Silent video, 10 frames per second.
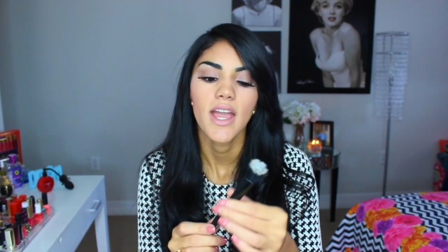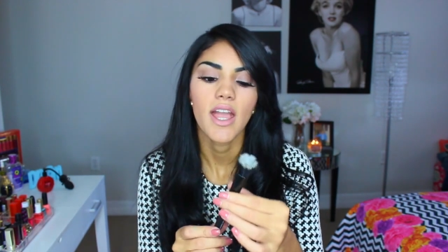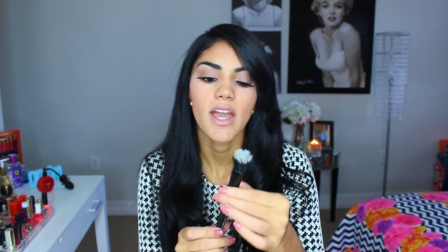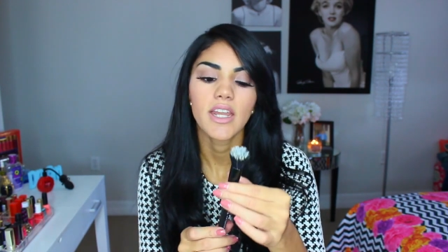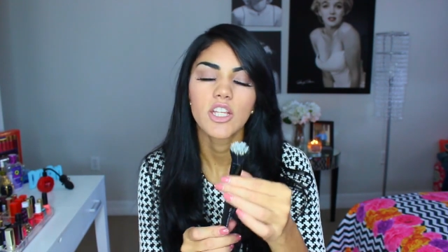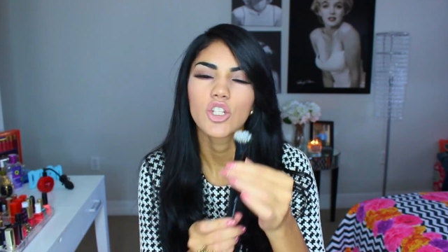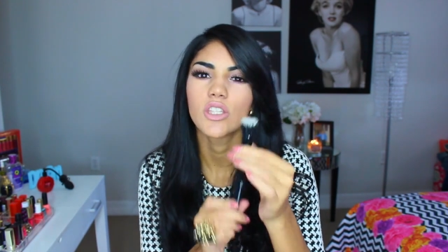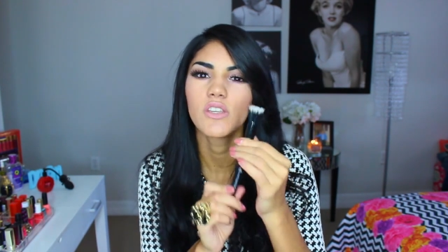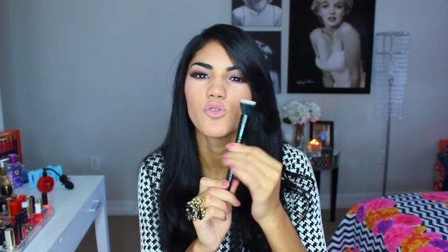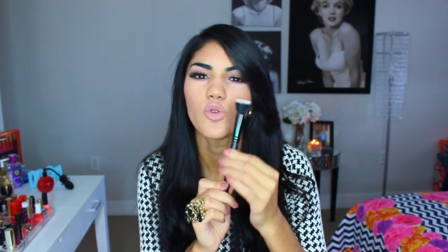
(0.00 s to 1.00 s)
and it just
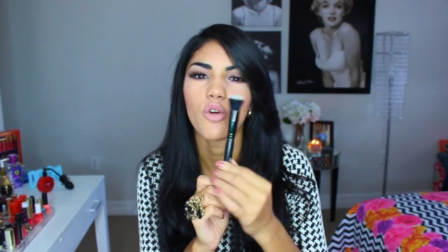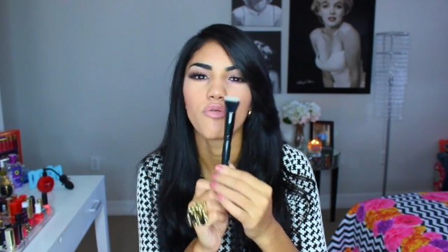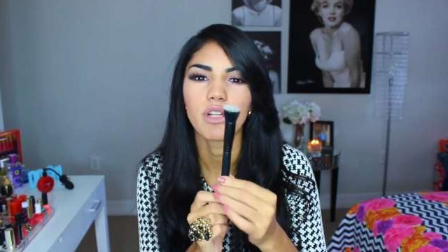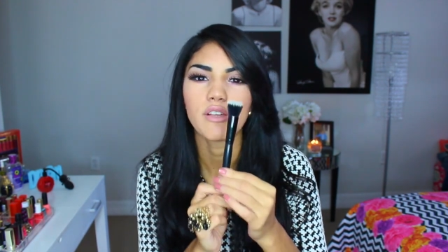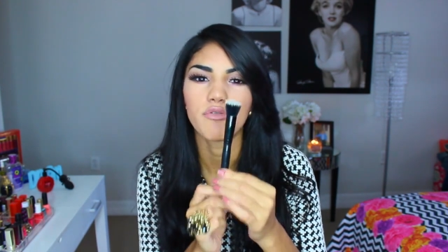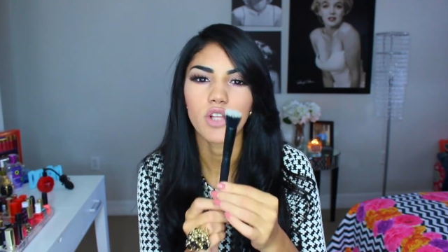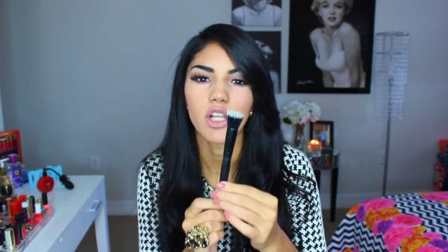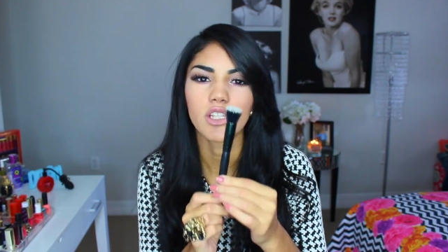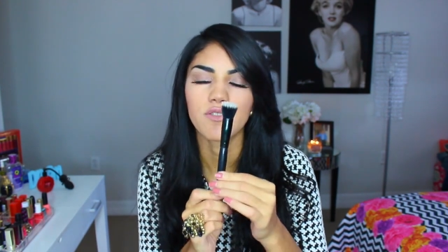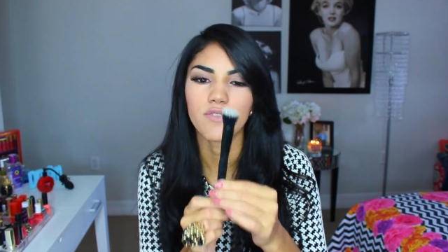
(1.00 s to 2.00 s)
leaves you a really
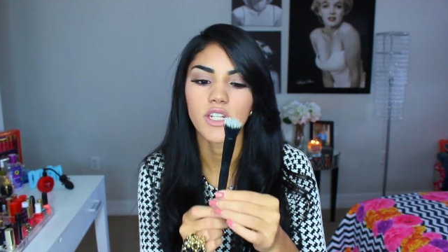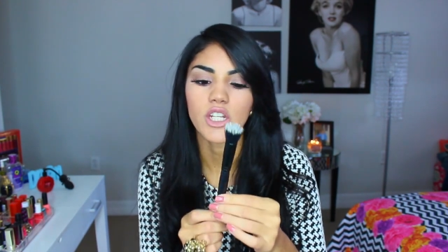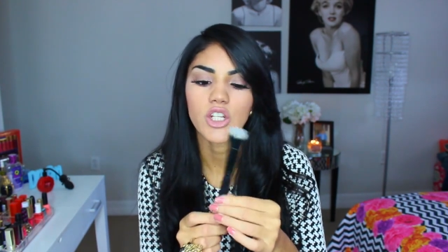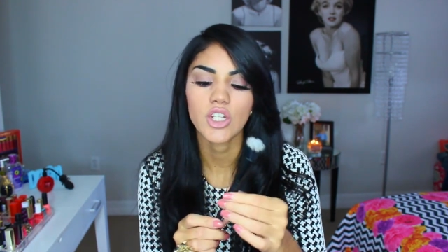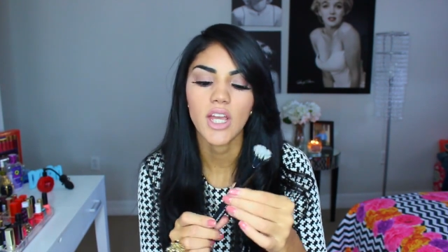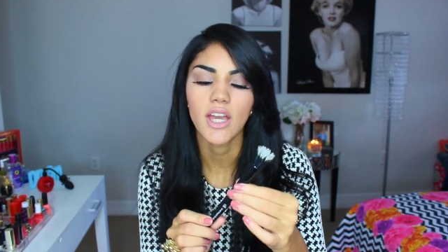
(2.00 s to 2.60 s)
flawless finish.